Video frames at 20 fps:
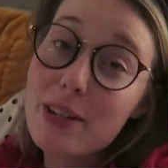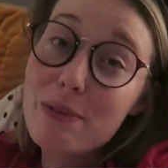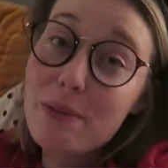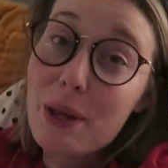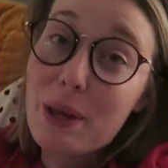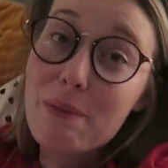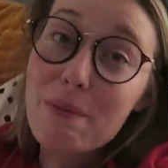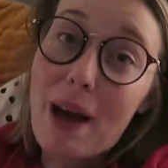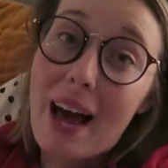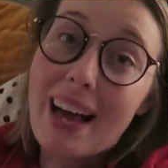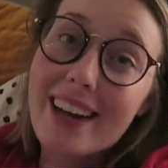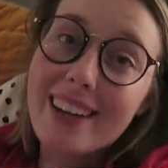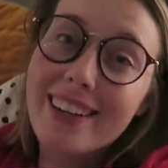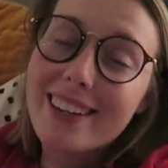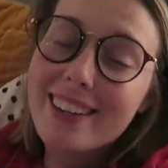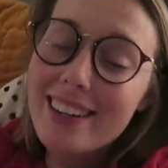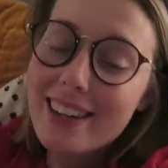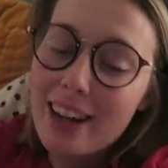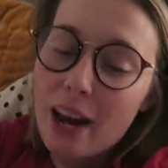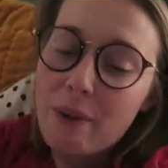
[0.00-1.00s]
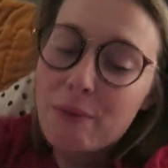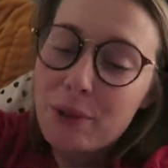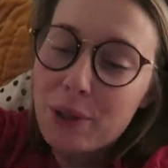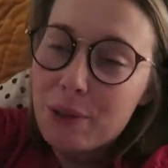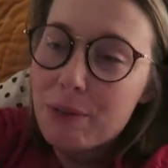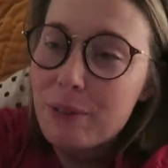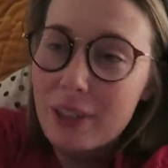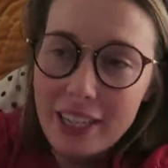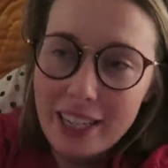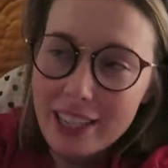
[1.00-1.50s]
he's playing Madden and I'm
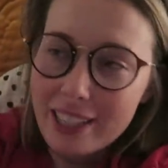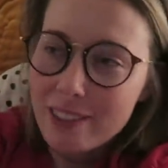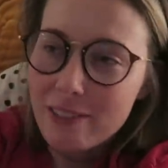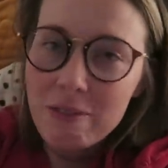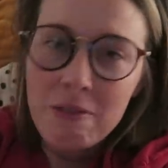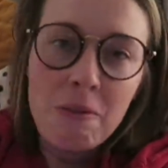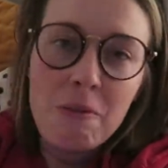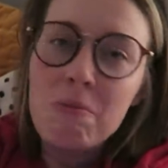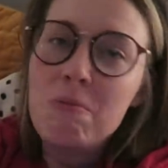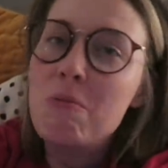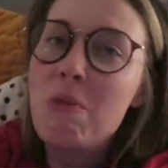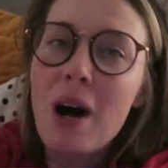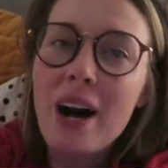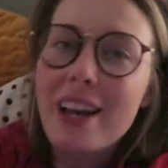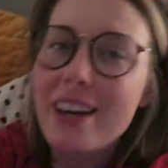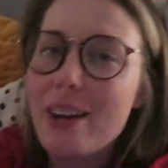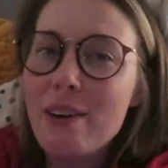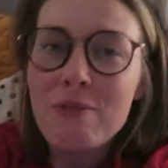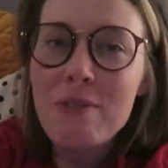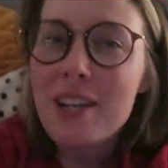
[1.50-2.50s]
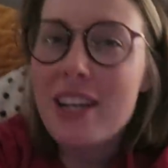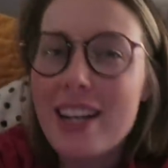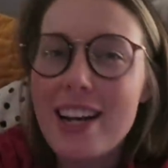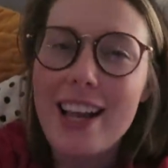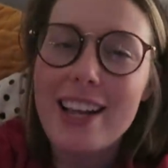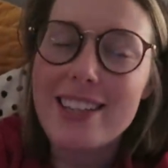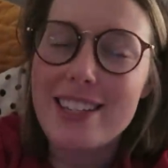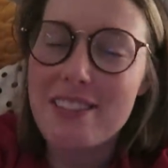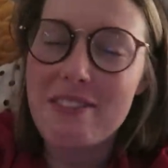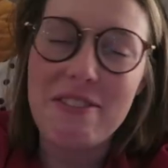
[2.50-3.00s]
gonna read what what an
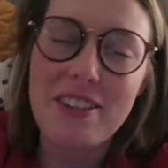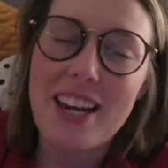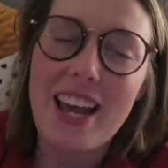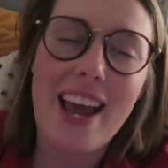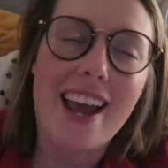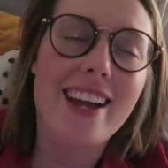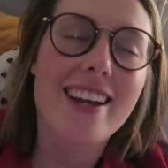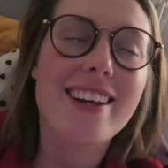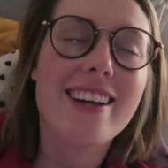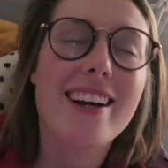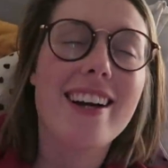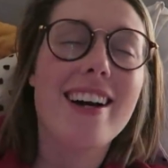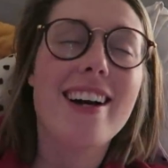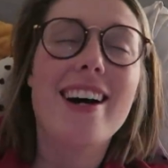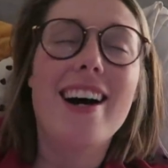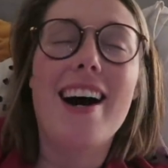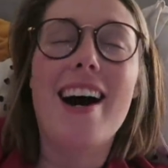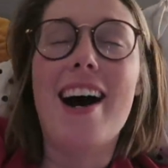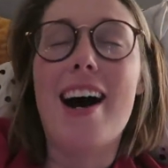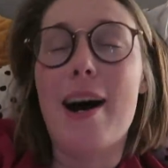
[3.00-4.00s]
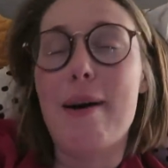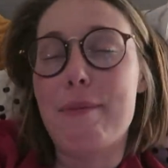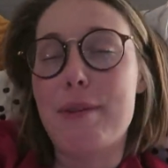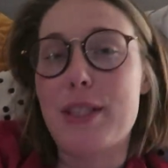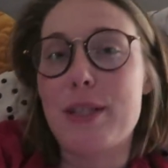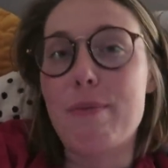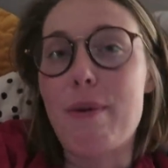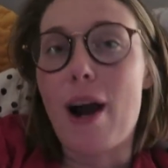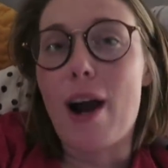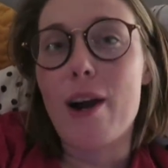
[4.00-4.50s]
end to a day.
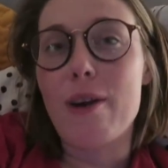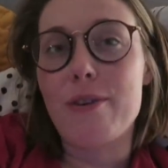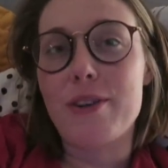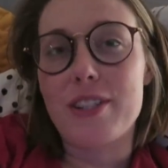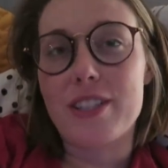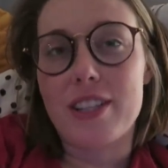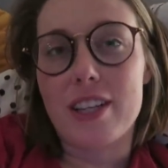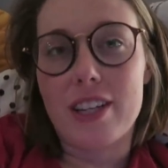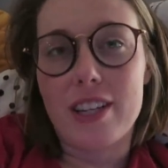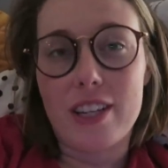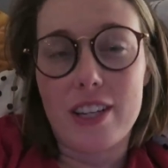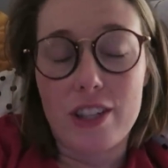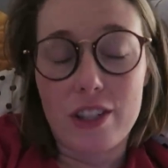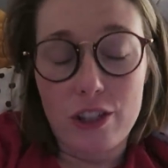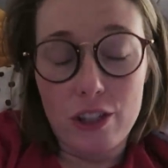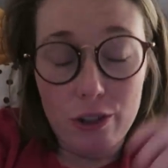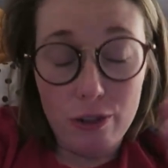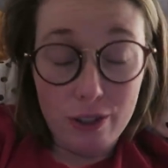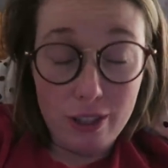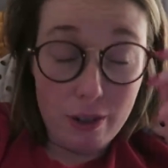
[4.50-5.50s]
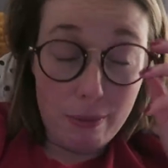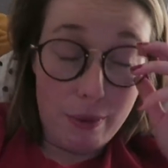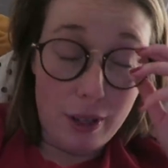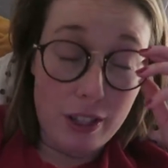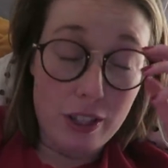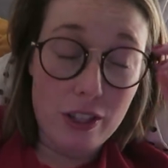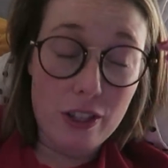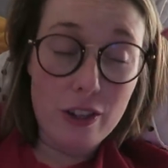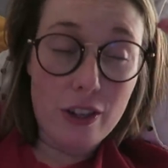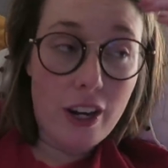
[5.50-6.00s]
Um, tomorrow we're just gonna shoot some
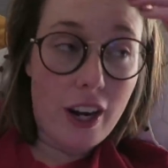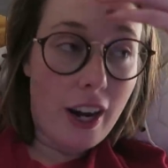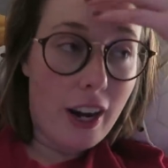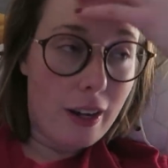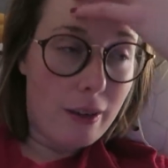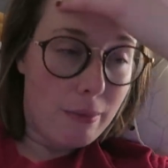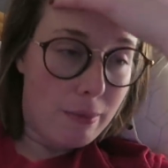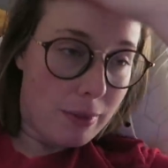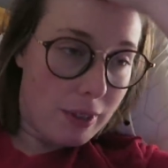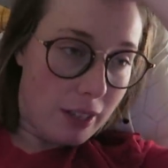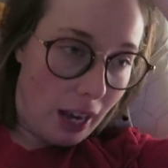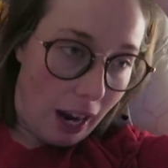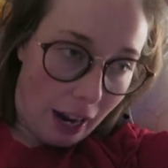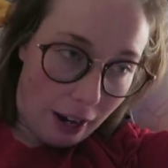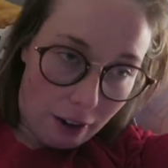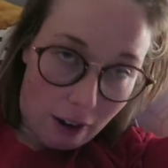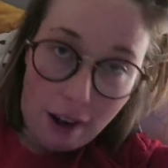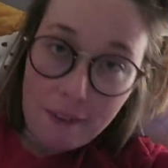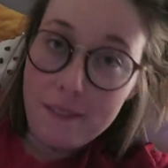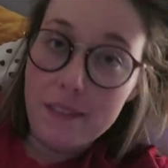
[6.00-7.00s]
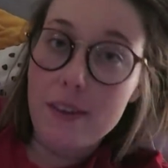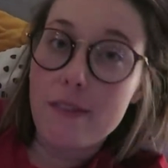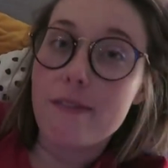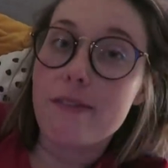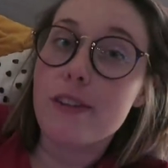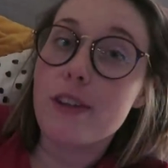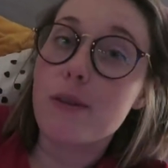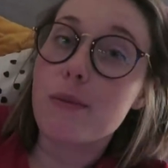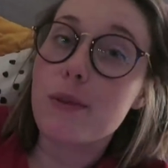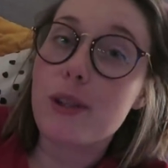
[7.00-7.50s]
Instagrams. I don't have to
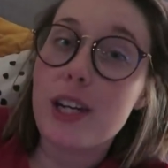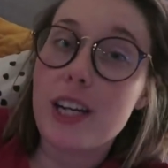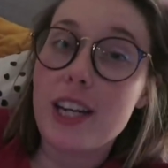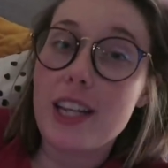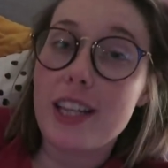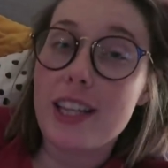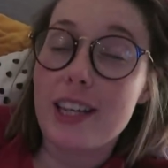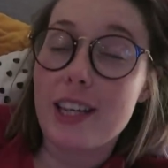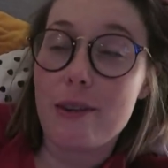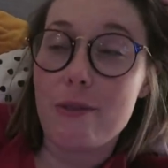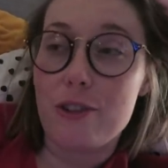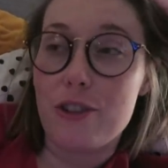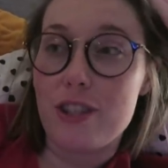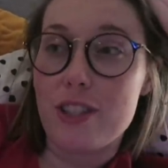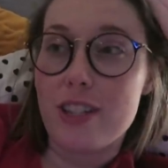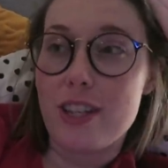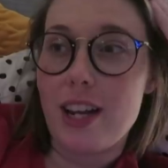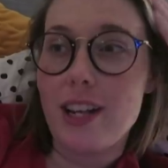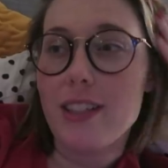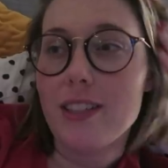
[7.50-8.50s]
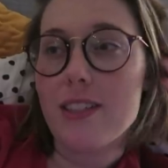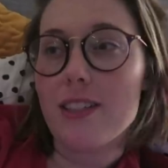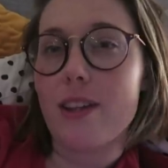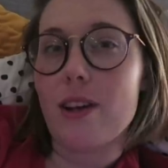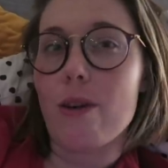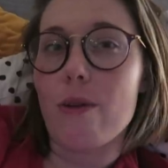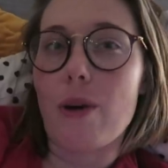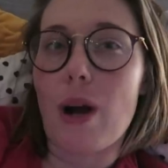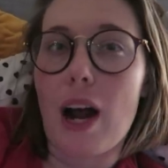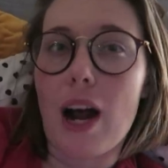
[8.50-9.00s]
film or anything, which is nice.
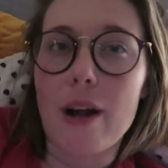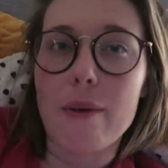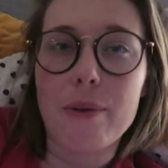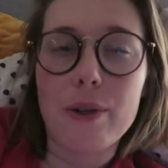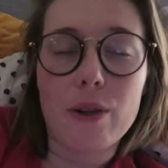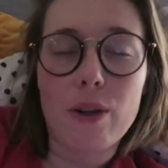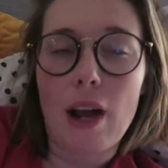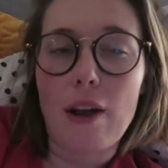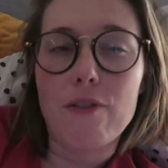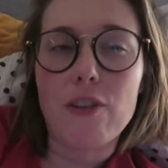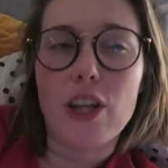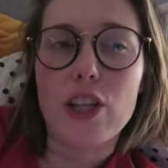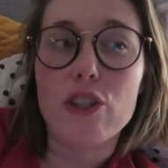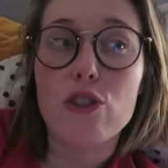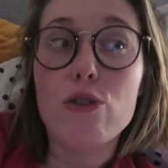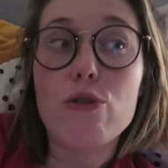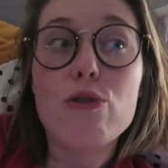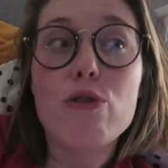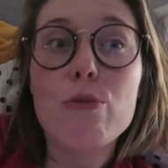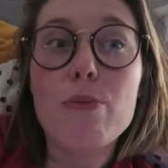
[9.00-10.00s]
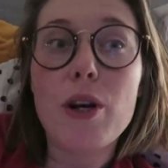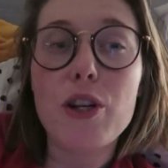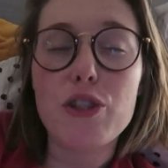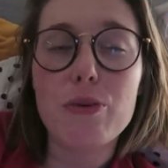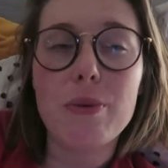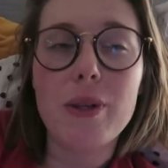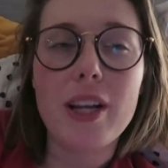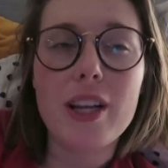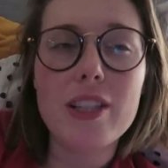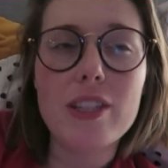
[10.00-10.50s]
So I, we don't have like too too much
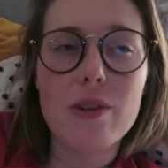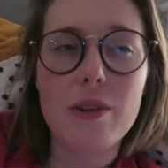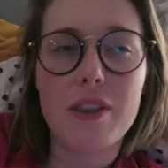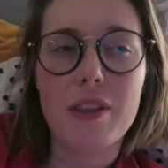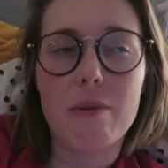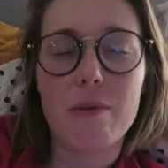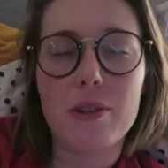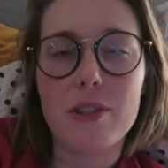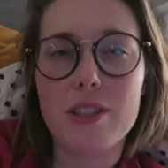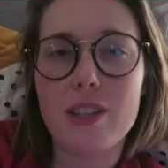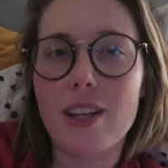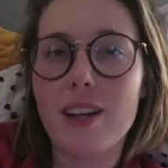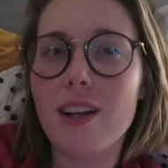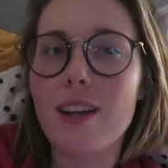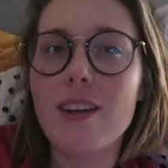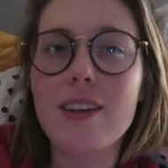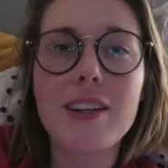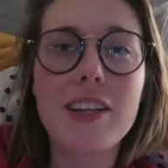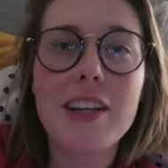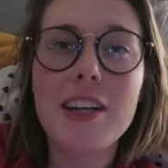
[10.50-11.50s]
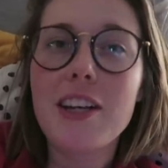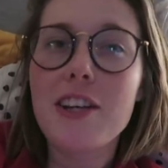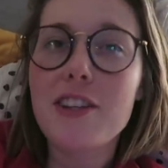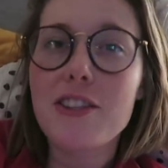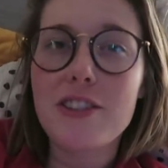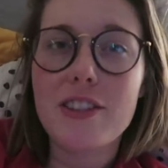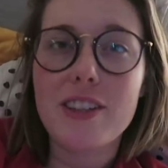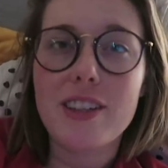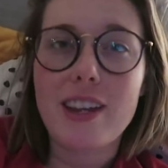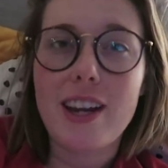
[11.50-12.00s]
planned. So I think we're just gonna
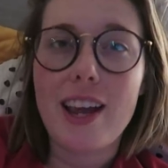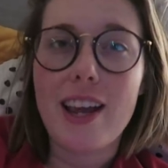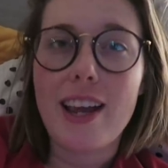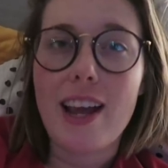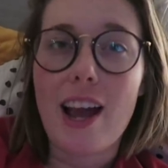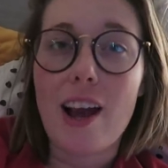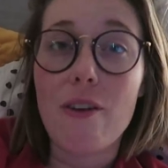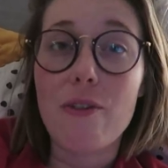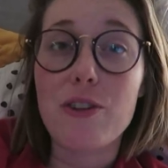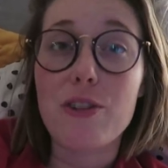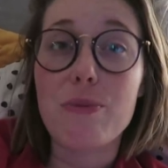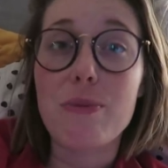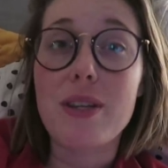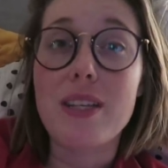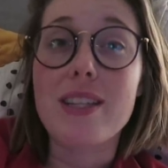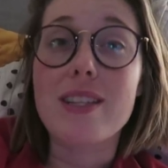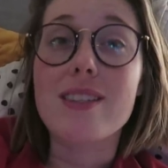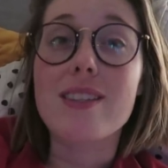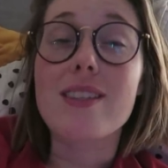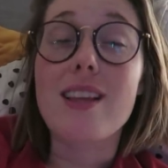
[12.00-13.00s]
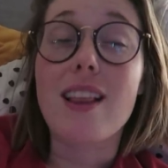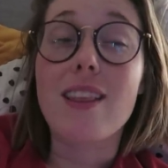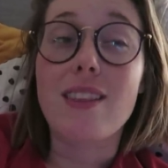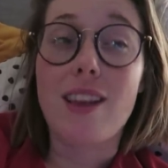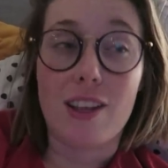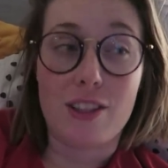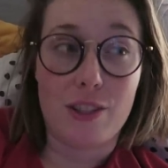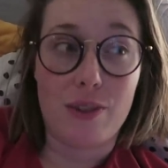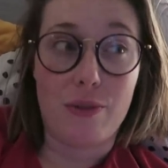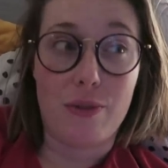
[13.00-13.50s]
chill and hang out, which means
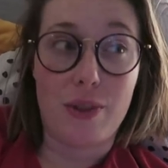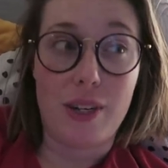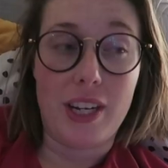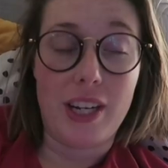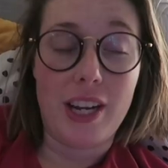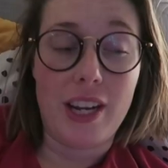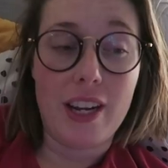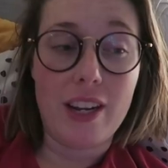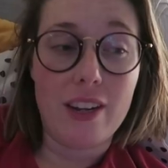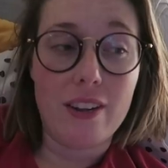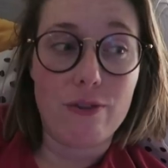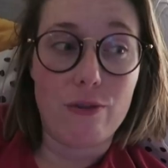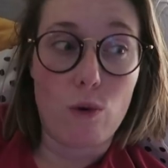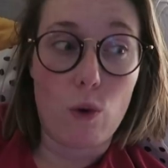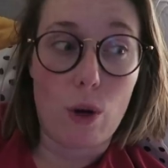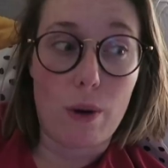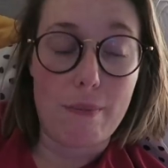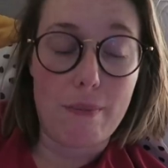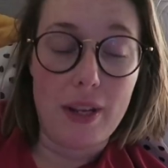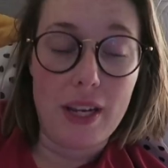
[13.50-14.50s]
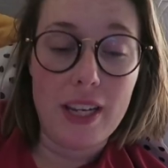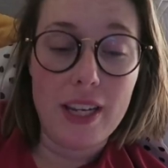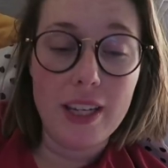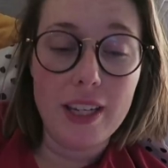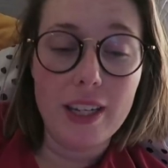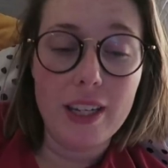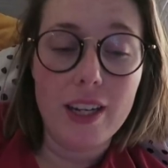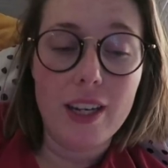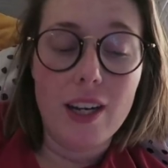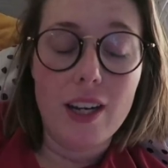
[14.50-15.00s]
lots of reading for
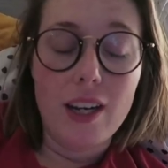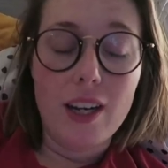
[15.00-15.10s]
me.